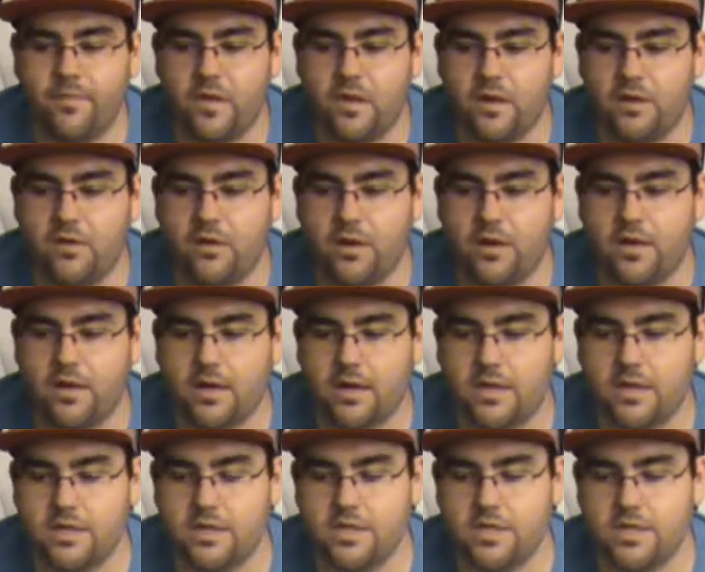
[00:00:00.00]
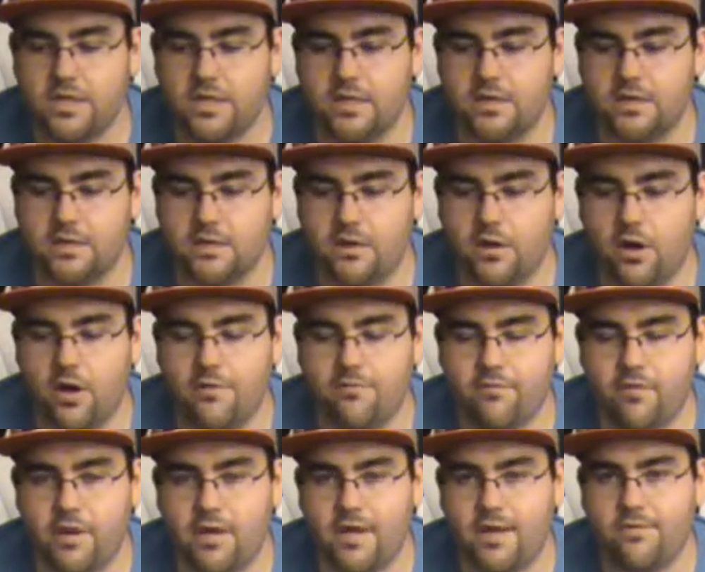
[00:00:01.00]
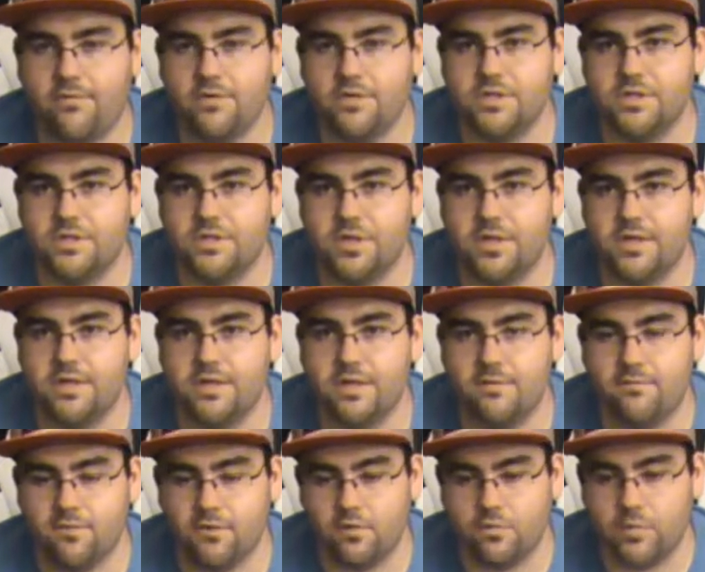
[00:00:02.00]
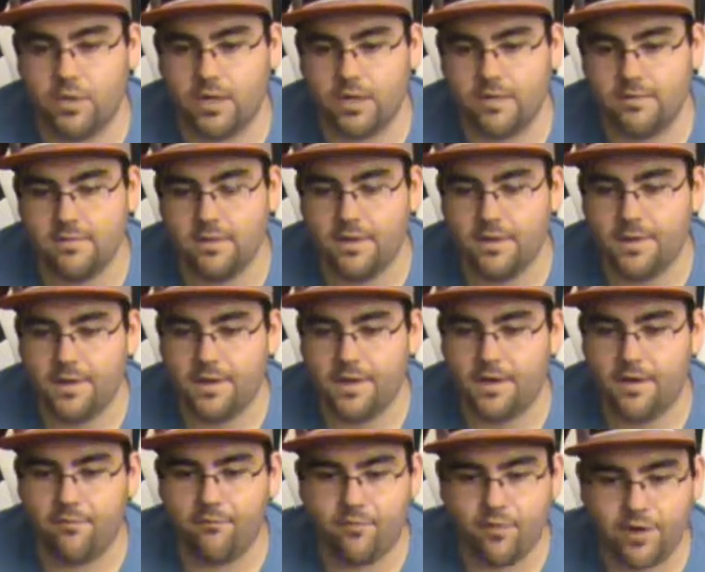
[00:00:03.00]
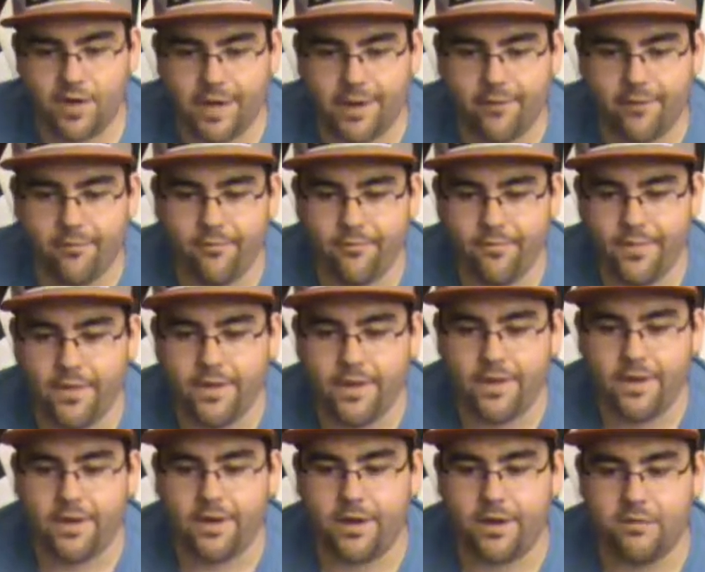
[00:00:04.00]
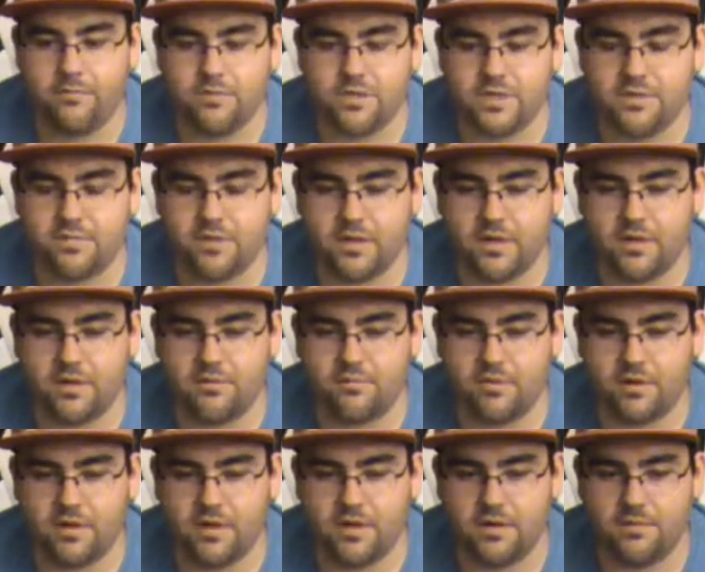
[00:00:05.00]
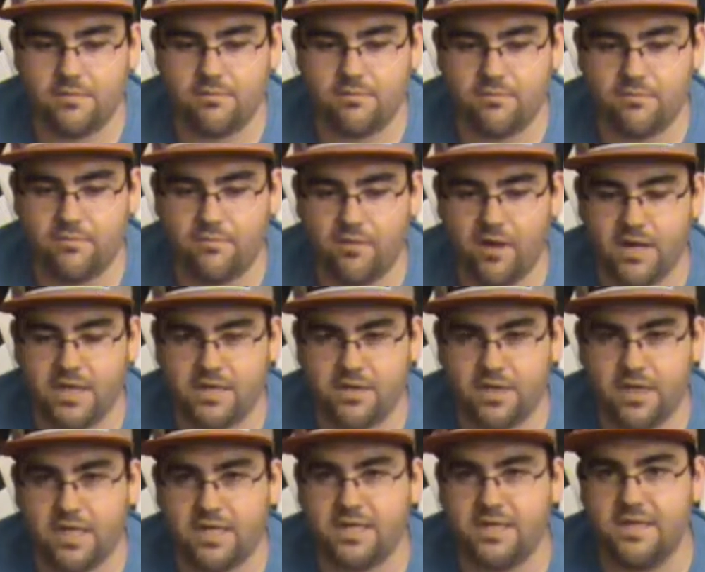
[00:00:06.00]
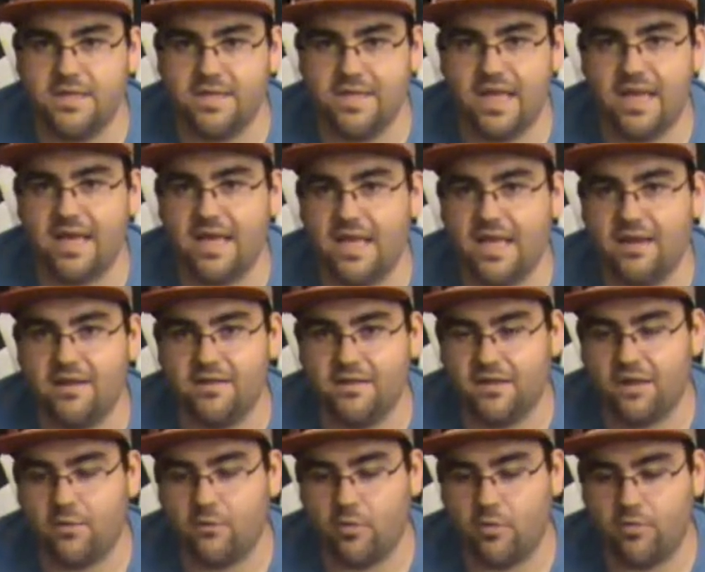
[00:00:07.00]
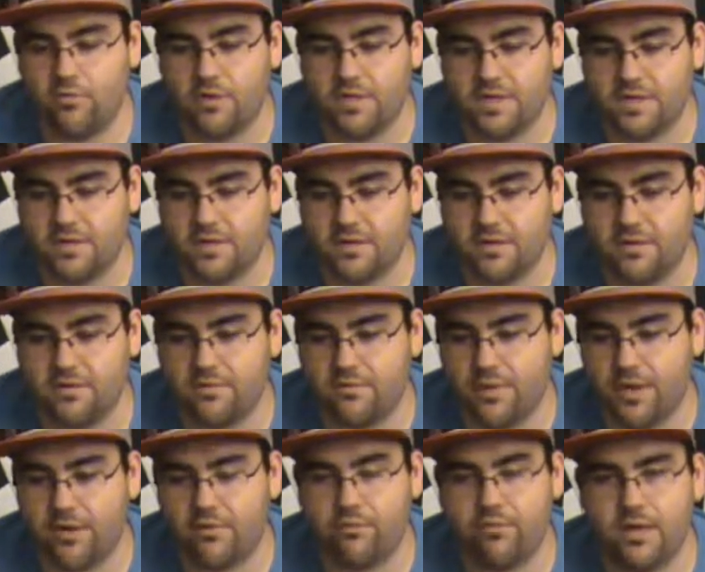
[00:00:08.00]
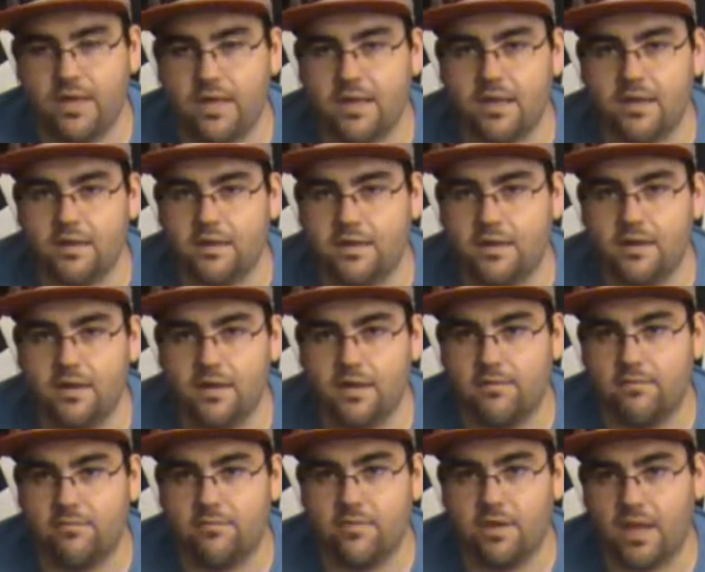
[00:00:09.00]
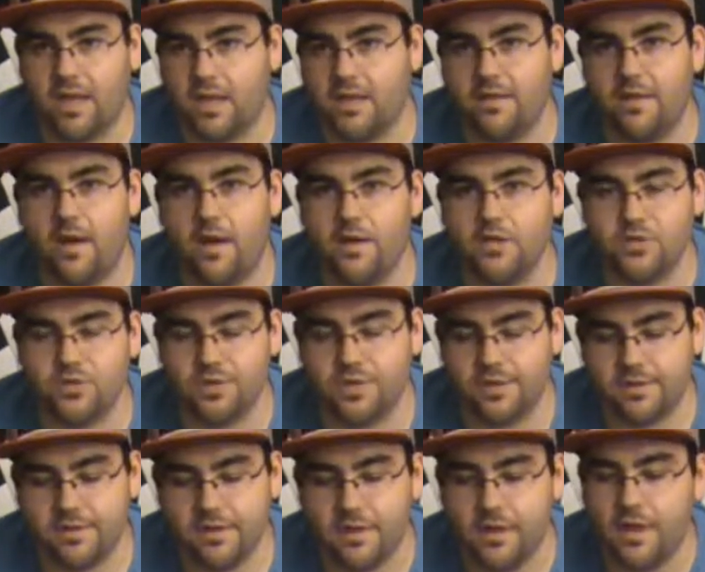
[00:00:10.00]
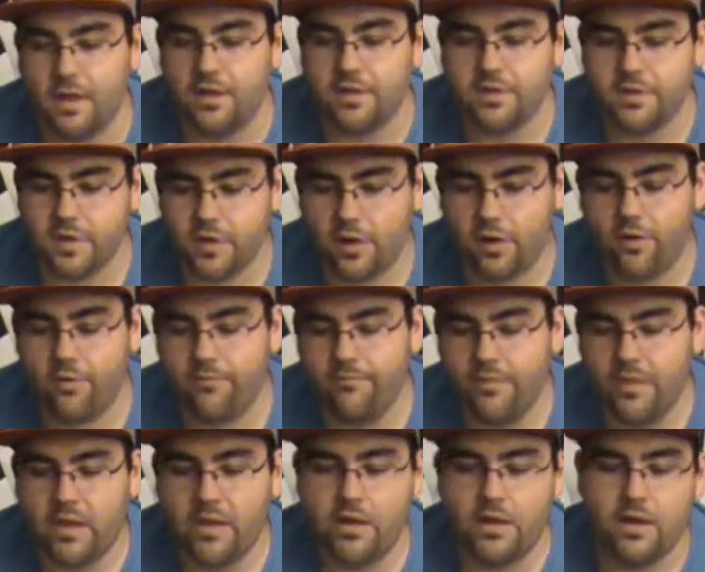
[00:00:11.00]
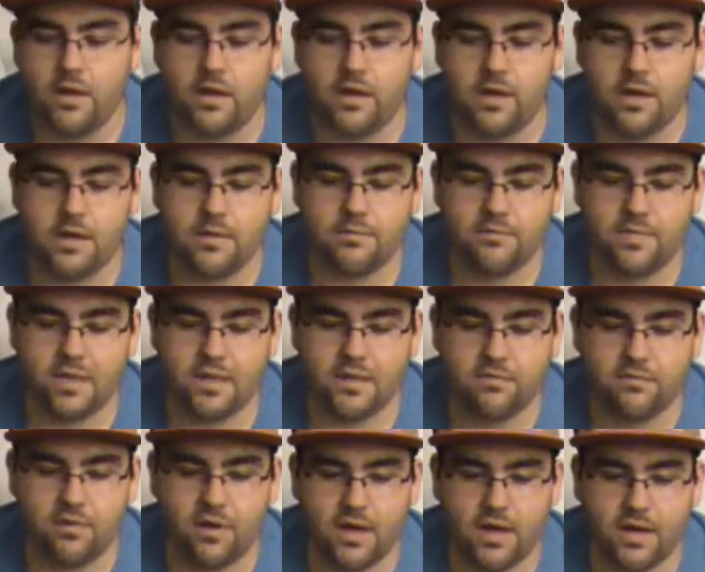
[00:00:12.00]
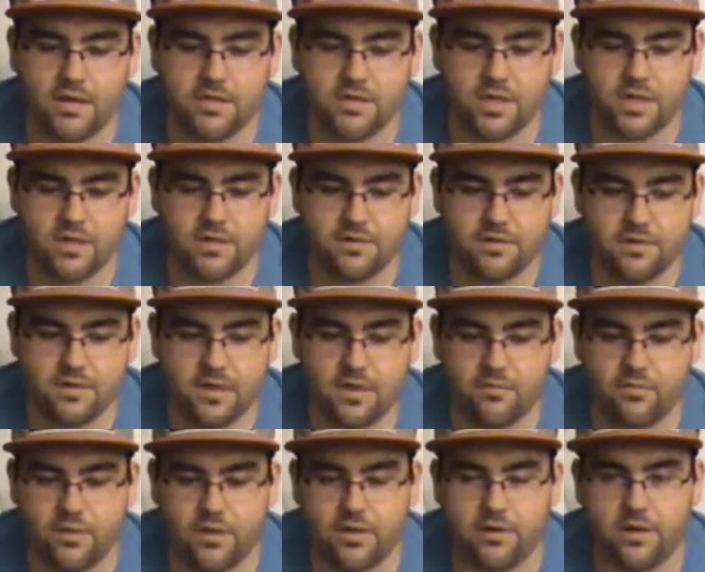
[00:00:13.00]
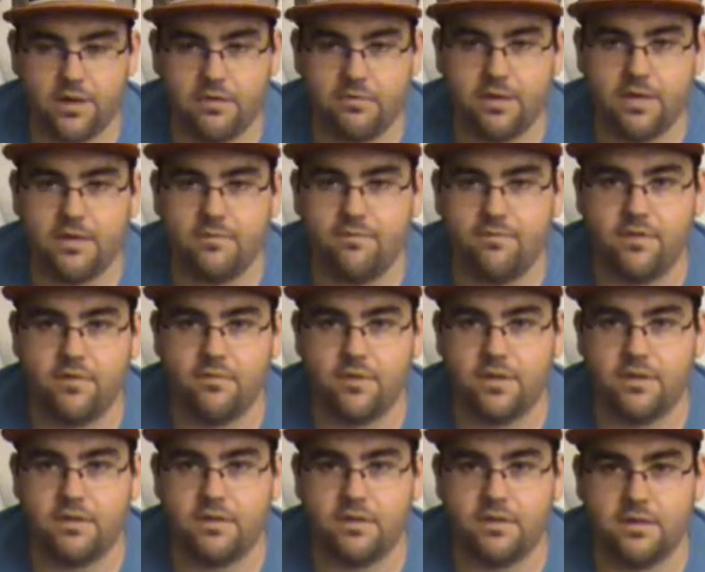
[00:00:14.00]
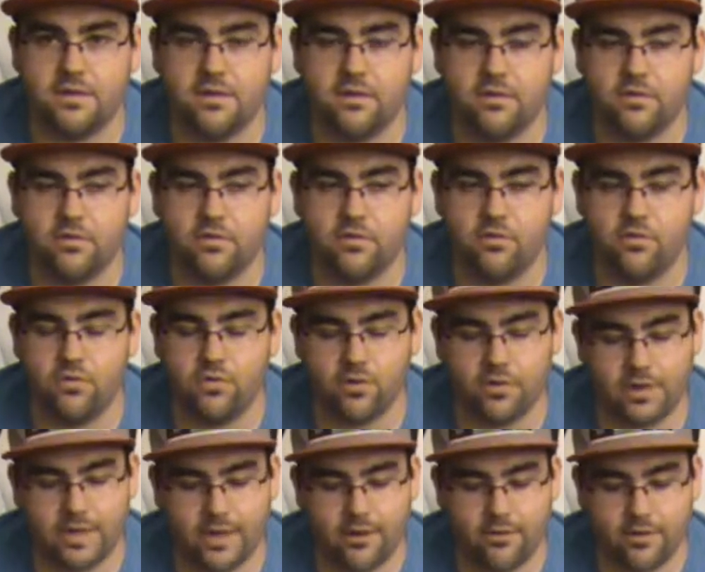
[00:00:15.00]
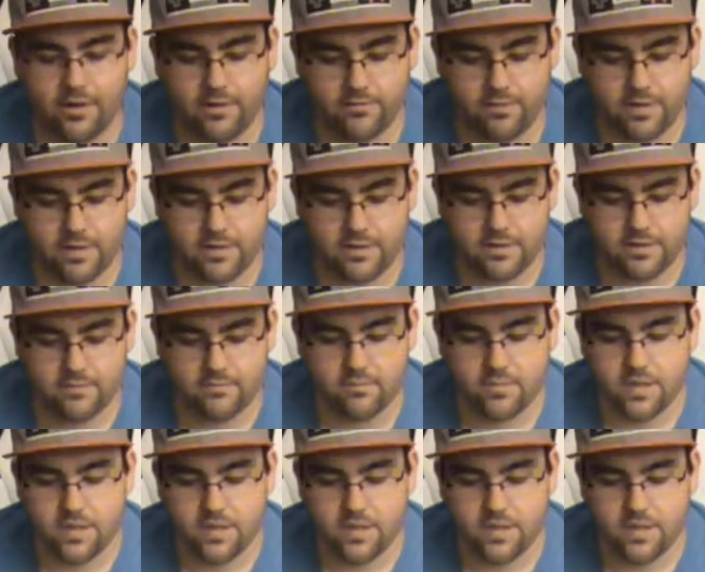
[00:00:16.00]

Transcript: you know, our air conditioning's off right now. We're just trying to save a little money for now. Just because we're going to wait till it gets to the dead heat of summer, which is, you know, about a week. It's going to get like in the hundreds. So, that's why I try to stay up later anyway to film, because it's, you know, cooler now anyways.